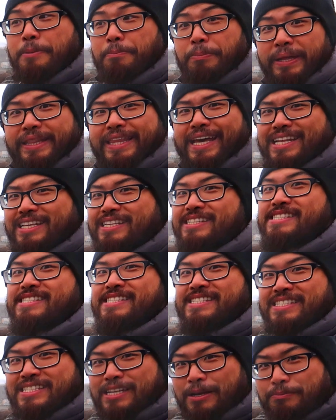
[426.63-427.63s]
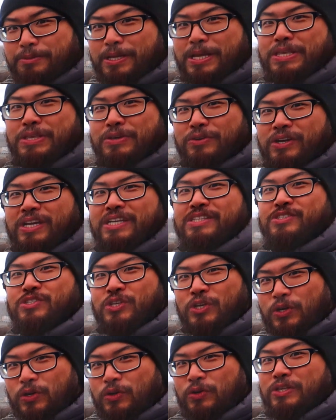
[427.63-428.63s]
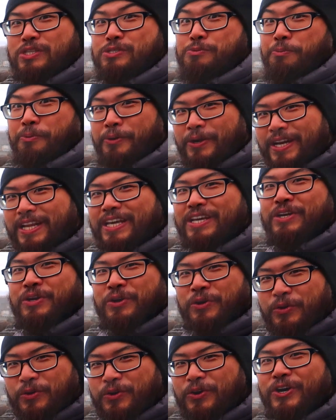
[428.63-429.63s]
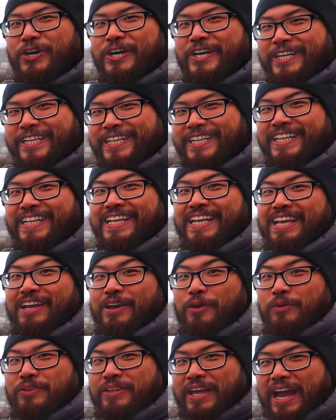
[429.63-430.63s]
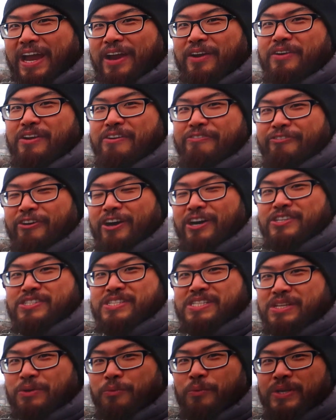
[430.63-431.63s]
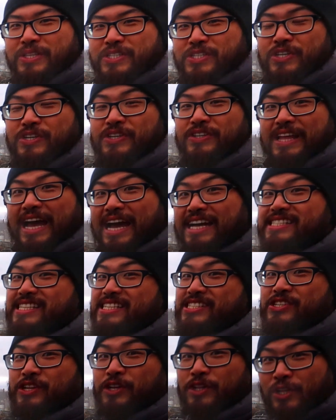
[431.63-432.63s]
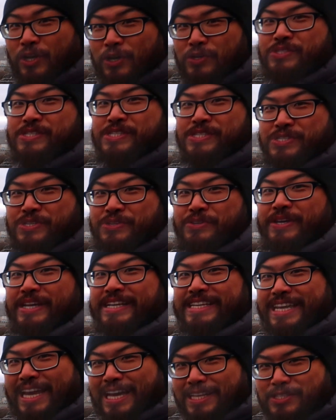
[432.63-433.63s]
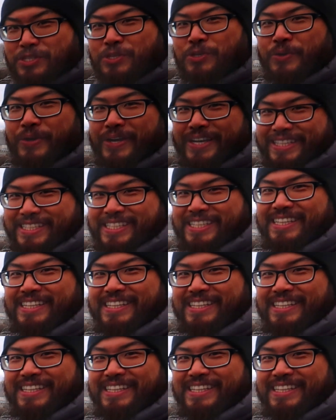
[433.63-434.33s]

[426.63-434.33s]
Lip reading: But that is something you can do. It's pretty cool. Niagara Falls in the winter, that's as close as you can get to it.